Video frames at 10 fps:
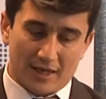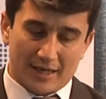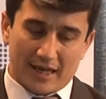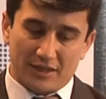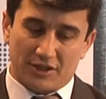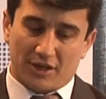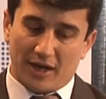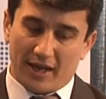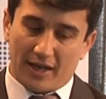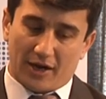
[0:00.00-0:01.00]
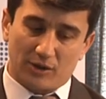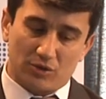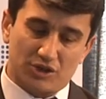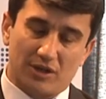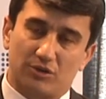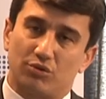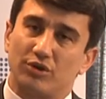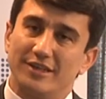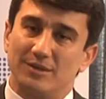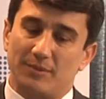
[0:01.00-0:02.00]
can declare ecological
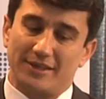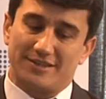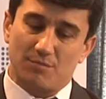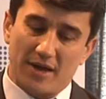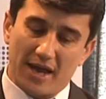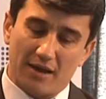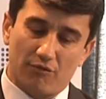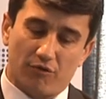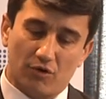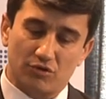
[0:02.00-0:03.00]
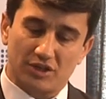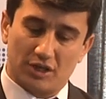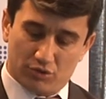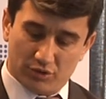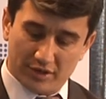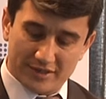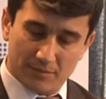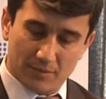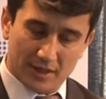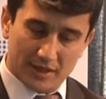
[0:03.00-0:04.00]
tourism its main focus in tourism
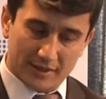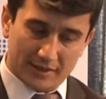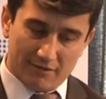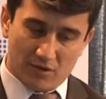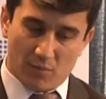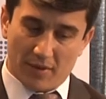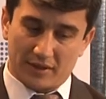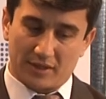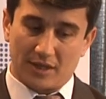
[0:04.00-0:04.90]
development.